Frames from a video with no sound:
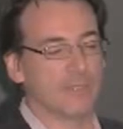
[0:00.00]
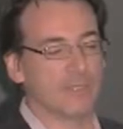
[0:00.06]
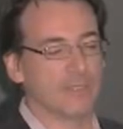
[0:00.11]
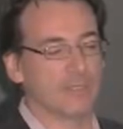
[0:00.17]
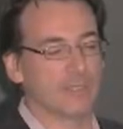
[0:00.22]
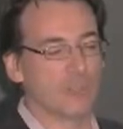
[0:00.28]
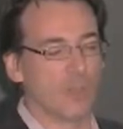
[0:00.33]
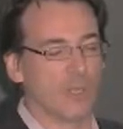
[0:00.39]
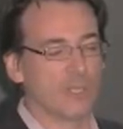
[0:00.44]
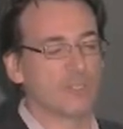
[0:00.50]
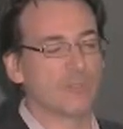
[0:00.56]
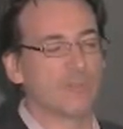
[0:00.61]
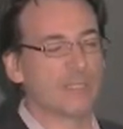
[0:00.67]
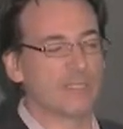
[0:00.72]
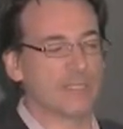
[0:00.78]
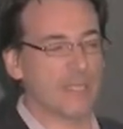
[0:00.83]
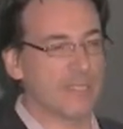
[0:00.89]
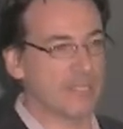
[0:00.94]

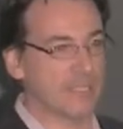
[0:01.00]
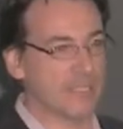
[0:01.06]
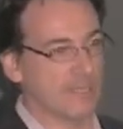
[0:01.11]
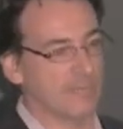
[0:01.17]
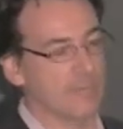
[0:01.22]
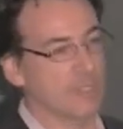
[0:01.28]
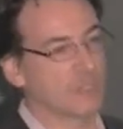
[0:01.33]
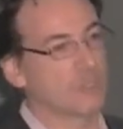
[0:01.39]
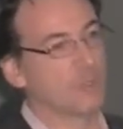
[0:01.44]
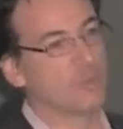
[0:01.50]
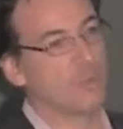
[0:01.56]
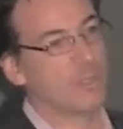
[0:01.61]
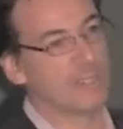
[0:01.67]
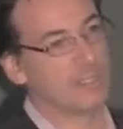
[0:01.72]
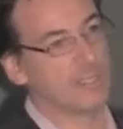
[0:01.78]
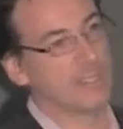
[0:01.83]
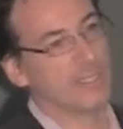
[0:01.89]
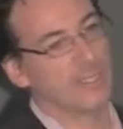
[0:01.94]

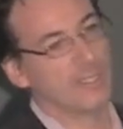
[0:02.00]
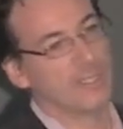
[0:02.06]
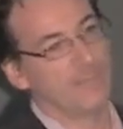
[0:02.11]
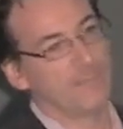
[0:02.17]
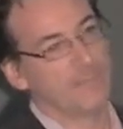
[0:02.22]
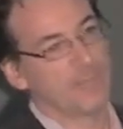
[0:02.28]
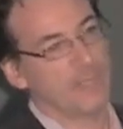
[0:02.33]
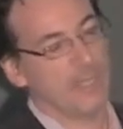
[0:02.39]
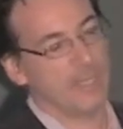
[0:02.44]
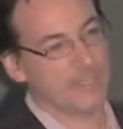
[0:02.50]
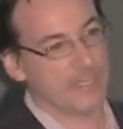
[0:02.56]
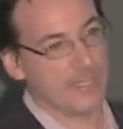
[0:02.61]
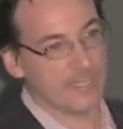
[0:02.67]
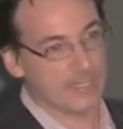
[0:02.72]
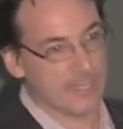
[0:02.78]
The goal is to be sensitive,